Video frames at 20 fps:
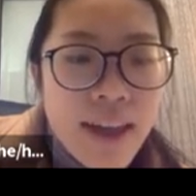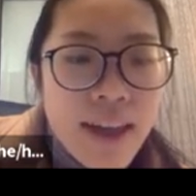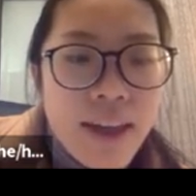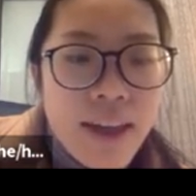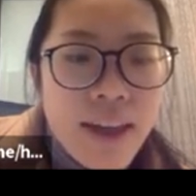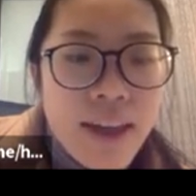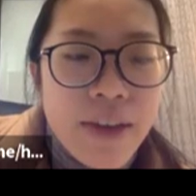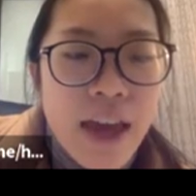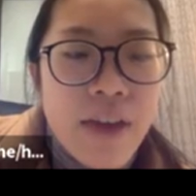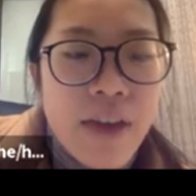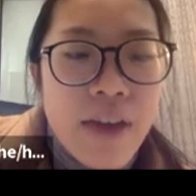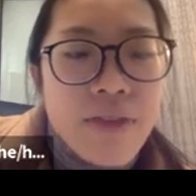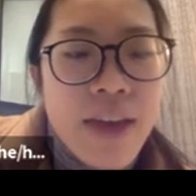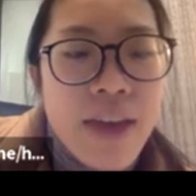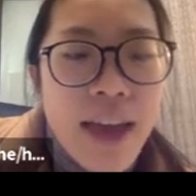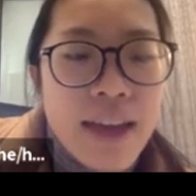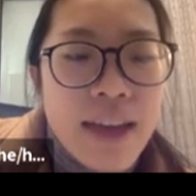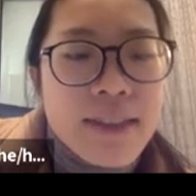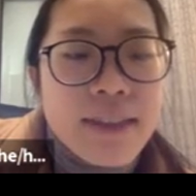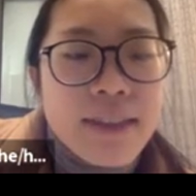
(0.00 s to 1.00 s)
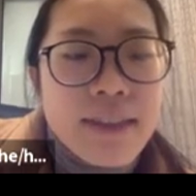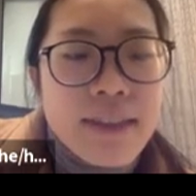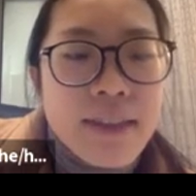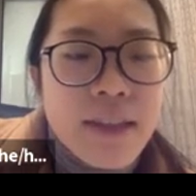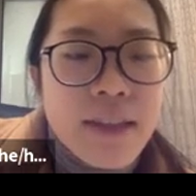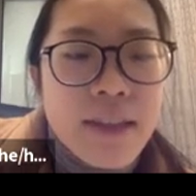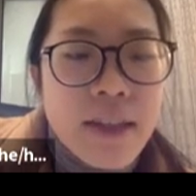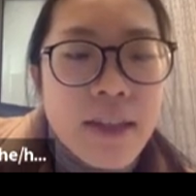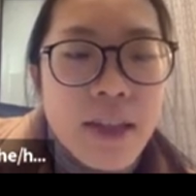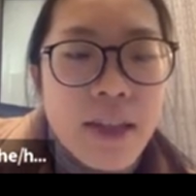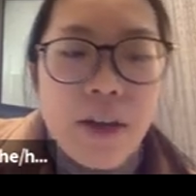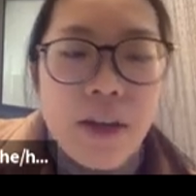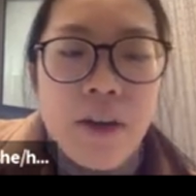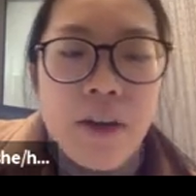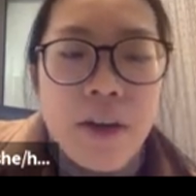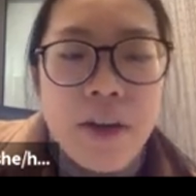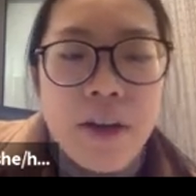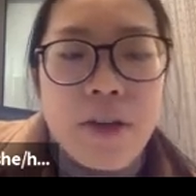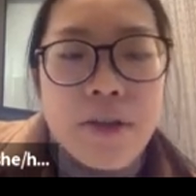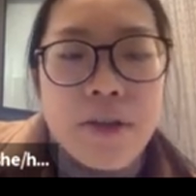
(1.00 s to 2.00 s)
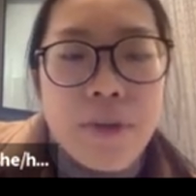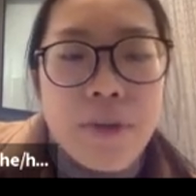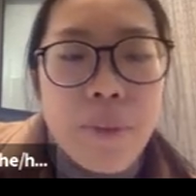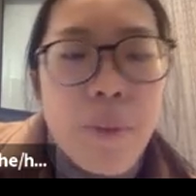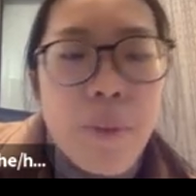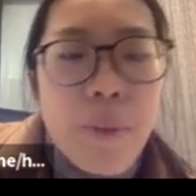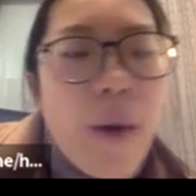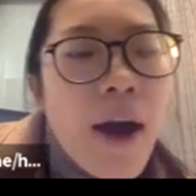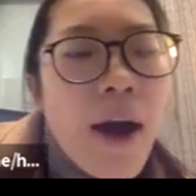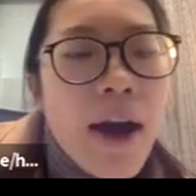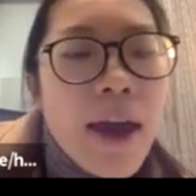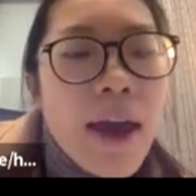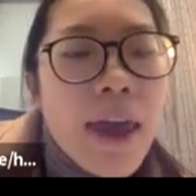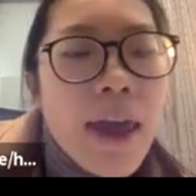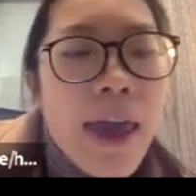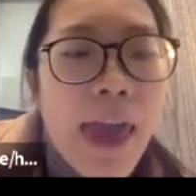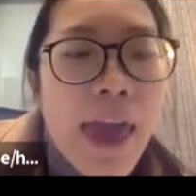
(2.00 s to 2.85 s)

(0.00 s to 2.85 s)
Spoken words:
we have x equal to y